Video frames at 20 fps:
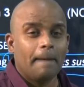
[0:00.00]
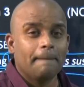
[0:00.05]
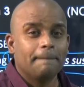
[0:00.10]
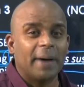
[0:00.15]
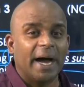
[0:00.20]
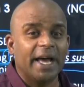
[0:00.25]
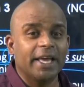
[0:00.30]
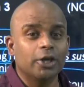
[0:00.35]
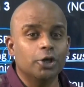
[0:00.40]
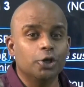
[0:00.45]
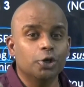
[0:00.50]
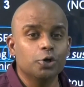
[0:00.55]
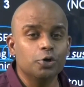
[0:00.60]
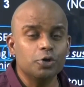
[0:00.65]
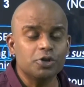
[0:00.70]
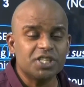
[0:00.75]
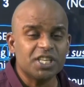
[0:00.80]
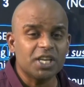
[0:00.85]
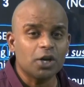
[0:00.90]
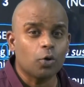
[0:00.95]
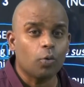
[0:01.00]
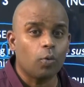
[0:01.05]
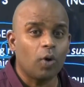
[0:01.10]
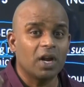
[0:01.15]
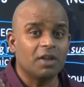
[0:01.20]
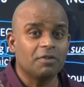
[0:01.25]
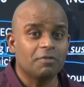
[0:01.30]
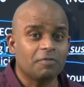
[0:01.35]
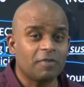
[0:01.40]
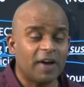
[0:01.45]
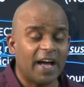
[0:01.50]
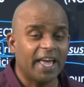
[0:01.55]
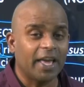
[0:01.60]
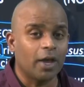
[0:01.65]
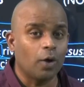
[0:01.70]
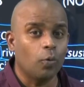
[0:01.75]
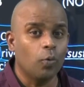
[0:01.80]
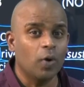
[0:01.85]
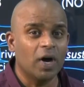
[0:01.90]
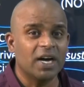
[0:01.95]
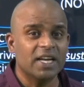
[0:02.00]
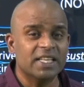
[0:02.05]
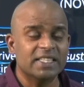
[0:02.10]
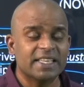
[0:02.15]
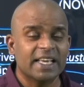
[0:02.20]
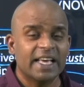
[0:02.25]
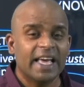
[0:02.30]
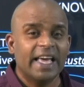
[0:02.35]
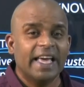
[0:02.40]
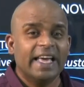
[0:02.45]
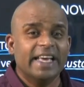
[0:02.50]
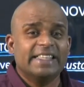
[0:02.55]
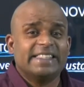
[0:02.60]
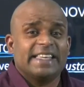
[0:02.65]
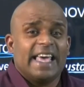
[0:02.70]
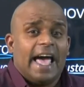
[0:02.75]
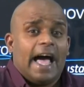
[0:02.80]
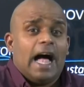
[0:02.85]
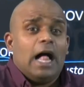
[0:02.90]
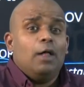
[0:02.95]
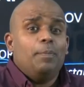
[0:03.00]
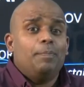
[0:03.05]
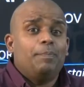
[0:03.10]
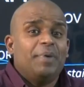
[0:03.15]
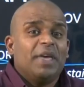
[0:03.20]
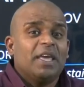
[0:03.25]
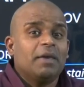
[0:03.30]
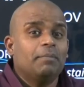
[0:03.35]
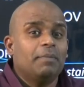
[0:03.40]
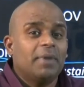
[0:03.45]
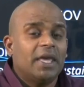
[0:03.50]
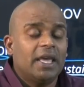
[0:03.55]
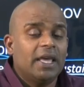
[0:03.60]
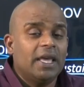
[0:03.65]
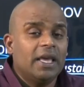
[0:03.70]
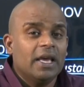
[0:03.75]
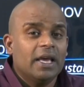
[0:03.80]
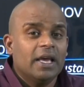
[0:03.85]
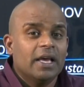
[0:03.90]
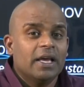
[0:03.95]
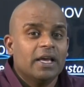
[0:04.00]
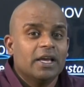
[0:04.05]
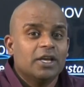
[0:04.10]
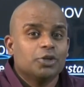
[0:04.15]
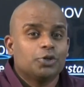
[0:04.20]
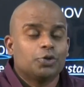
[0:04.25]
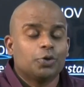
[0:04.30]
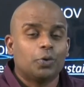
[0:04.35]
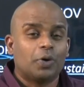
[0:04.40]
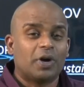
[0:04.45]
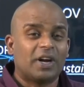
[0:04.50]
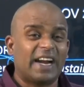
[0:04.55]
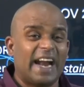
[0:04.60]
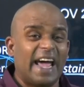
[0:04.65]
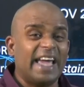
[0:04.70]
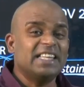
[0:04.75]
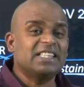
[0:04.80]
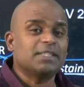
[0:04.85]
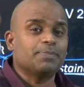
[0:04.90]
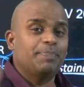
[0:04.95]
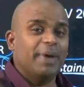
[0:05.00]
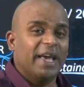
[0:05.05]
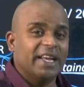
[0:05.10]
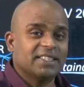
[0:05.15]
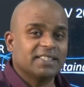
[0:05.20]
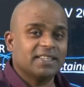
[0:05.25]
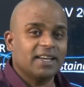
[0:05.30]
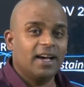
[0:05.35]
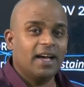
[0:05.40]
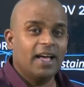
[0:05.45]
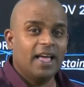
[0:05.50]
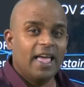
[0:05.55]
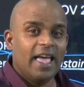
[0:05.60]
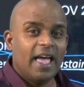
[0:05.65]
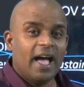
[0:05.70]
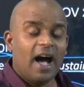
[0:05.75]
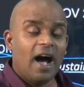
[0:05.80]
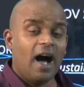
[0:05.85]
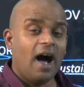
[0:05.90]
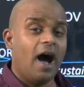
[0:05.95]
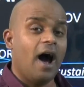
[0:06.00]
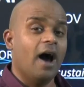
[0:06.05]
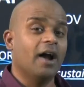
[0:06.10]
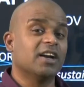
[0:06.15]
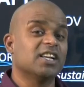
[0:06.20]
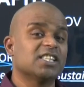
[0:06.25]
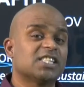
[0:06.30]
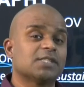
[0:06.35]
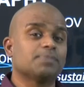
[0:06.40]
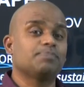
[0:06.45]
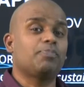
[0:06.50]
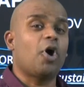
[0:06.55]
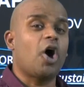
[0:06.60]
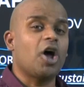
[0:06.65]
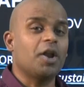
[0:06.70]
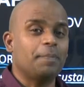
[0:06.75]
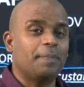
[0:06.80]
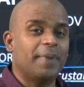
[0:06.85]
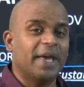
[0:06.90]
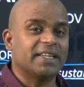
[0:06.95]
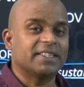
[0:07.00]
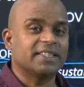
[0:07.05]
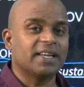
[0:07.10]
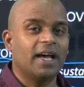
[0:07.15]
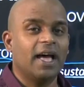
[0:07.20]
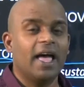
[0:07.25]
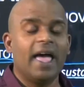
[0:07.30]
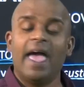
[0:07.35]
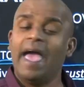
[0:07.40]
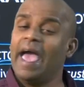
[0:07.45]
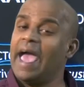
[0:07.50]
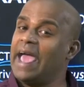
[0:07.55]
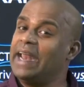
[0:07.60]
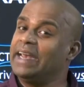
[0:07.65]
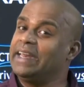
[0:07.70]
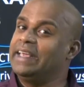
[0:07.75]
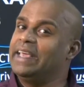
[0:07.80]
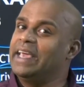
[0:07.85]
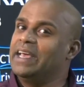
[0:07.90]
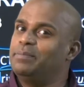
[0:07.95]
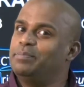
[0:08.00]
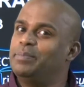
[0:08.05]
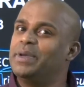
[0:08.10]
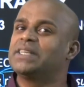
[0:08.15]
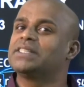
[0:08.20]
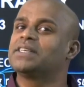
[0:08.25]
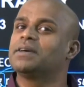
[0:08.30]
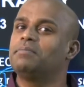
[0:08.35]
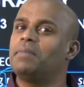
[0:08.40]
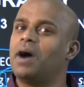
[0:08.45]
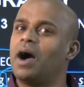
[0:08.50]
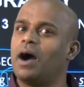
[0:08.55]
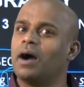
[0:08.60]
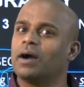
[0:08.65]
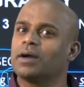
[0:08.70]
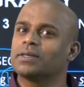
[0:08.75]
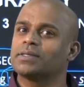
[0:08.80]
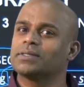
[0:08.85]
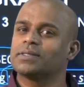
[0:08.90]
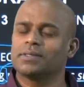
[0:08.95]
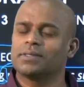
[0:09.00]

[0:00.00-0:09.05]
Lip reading: By using qualifying words, it's helping me to write better, respond better, and get better marks.